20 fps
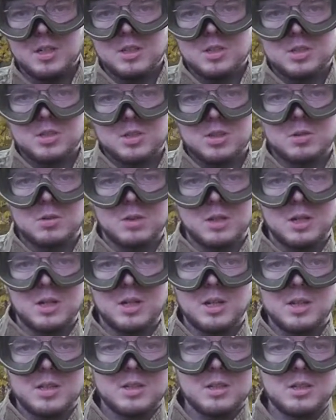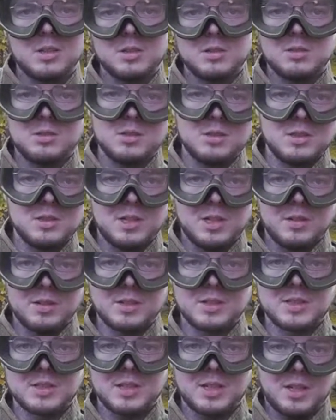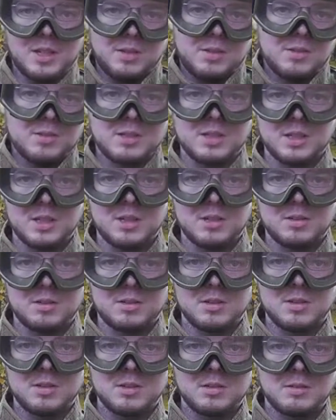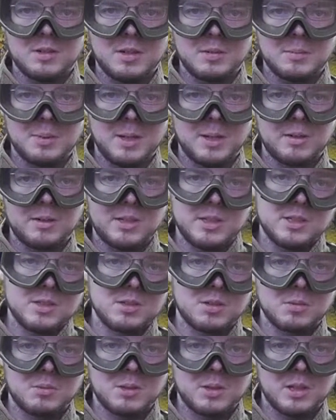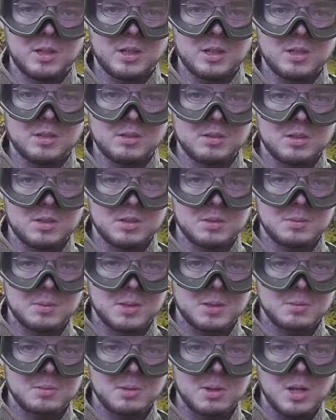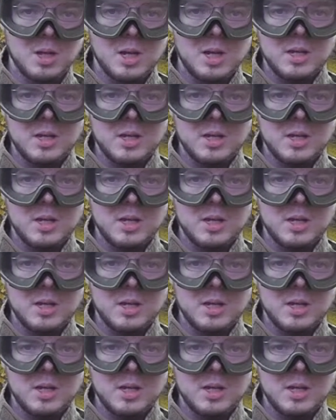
So, you know, this is like a 1300 round battery, so I want that to go as long as possible.